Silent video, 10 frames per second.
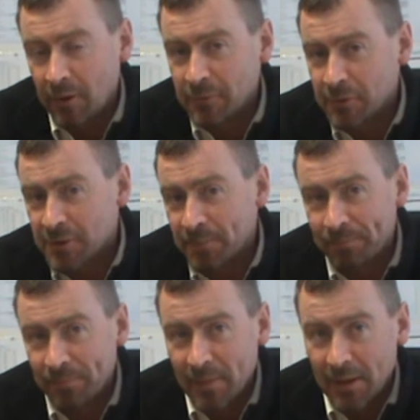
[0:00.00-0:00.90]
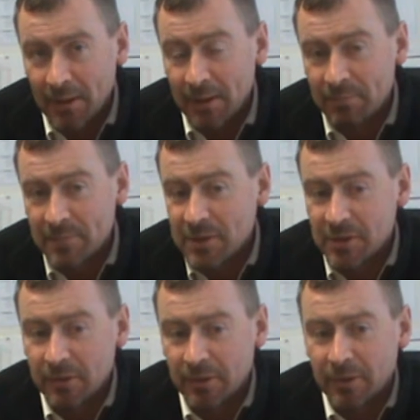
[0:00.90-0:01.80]
Oh, of course.
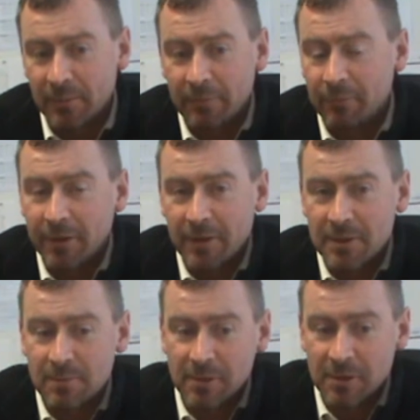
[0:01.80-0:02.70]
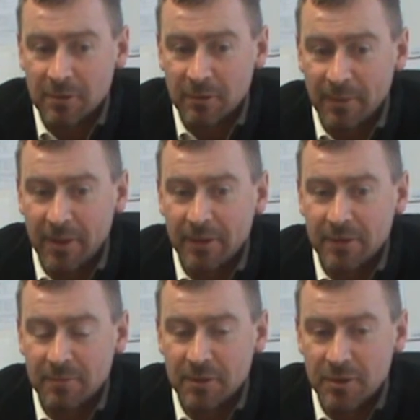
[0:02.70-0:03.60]
Certainly. I mean, really that's what it's all about.
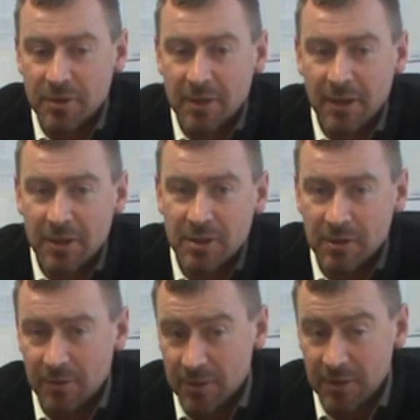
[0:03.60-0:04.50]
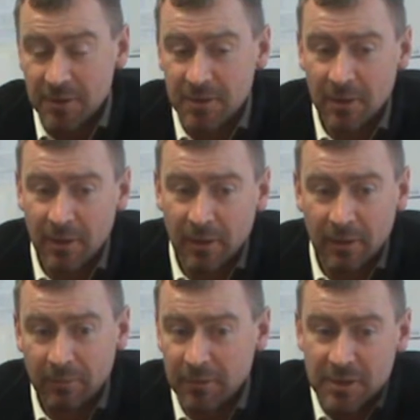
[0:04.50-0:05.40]
It's reducing energy usage,
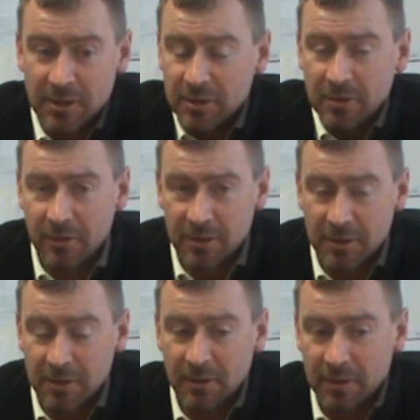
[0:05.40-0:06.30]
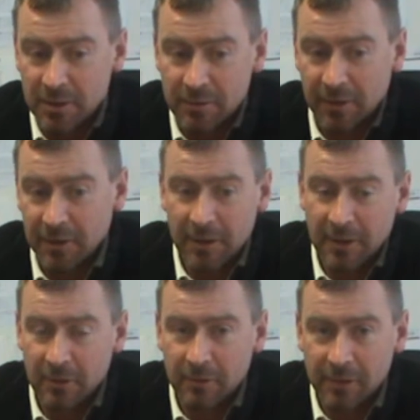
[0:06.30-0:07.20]
which in turn is directly
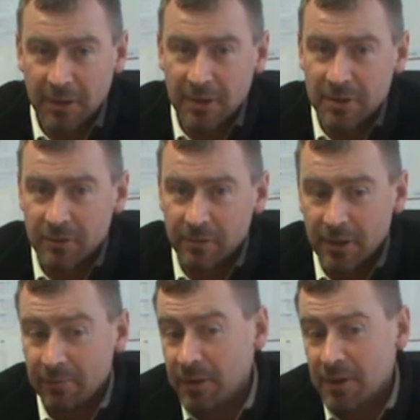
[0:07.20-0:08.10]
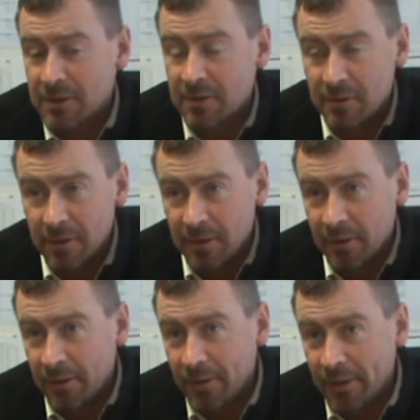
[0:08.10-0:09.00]
going to correlate to a reduction
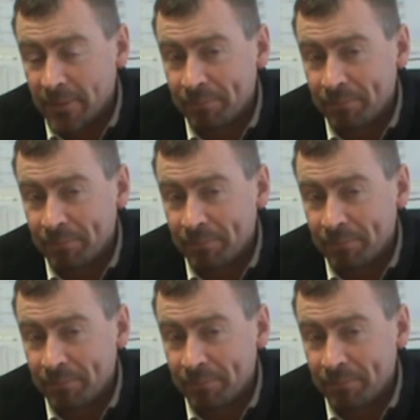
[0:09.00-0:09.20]
in